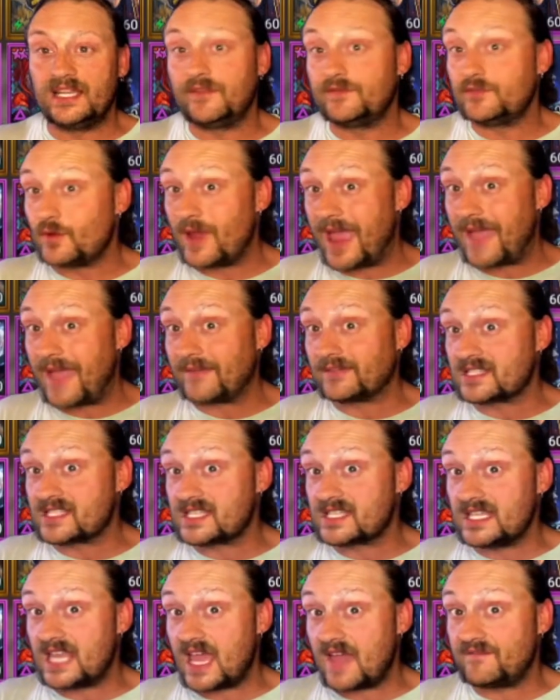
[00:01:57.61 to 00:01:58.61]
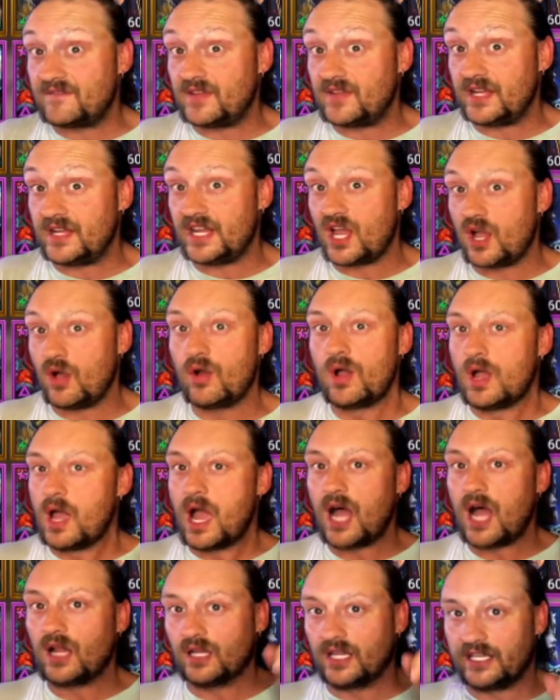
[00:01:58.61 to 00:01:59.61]
If you haven't seen that video,
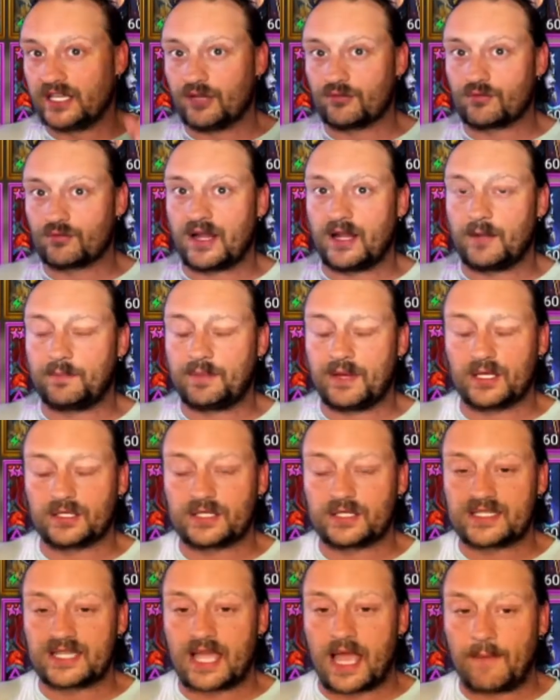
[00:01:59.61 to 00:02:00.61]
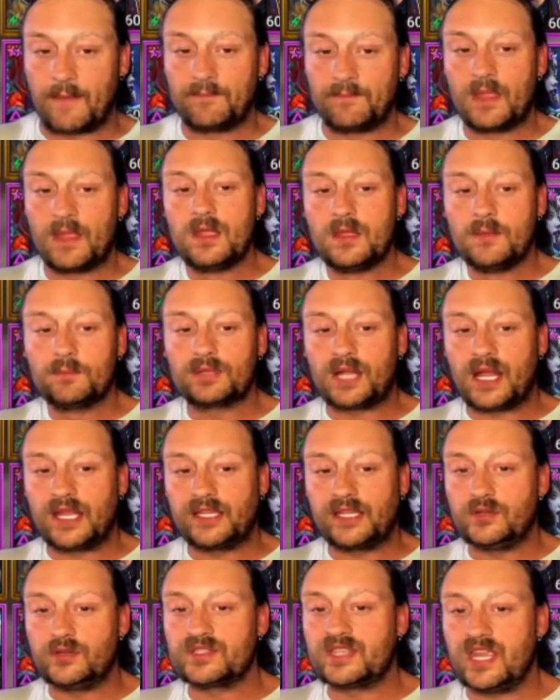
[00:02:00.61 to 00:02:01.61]
I'll link it right up here at the top. But I
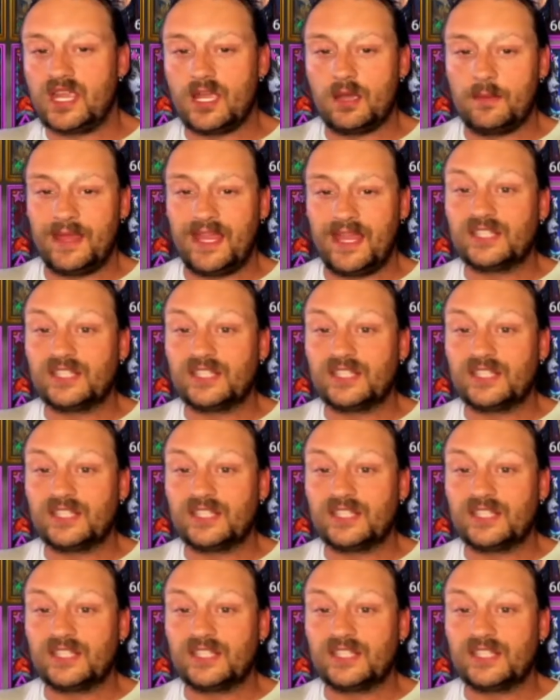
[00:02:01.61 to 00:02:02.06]
used him into